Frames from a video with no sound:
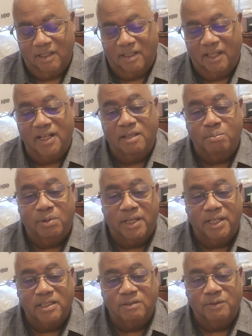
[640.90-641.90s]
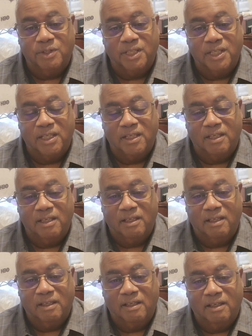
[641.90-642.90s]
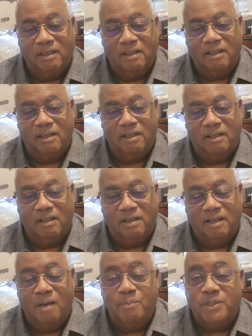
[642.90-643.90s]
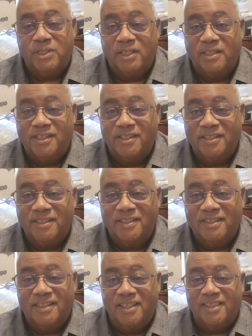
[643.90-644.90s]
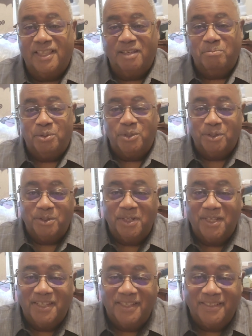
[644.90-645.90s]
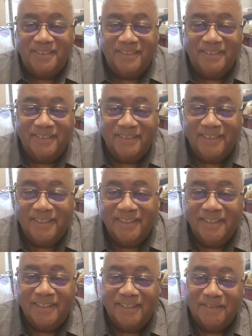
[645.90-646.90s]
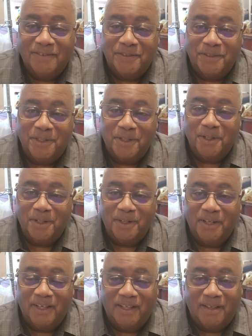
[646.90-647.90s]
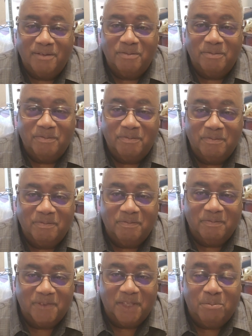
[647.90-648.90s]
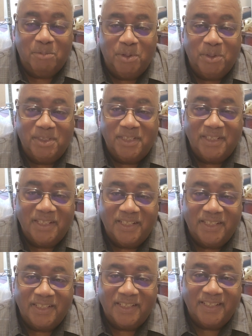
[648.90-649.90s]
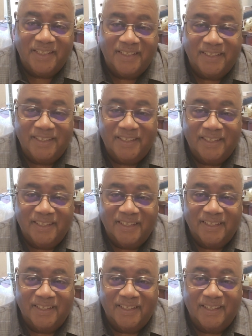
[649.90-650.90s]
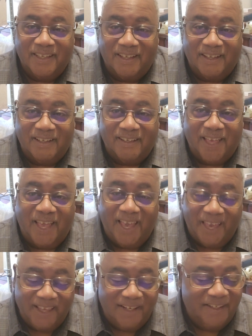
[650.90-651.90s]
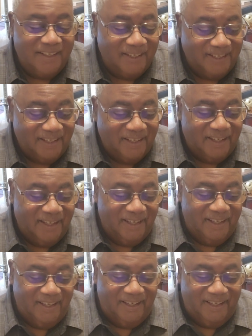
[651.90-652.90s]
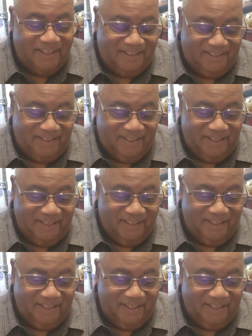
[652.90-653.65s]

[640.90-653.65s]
Kelly plays for the competition that they put her in for her immunity that she had, and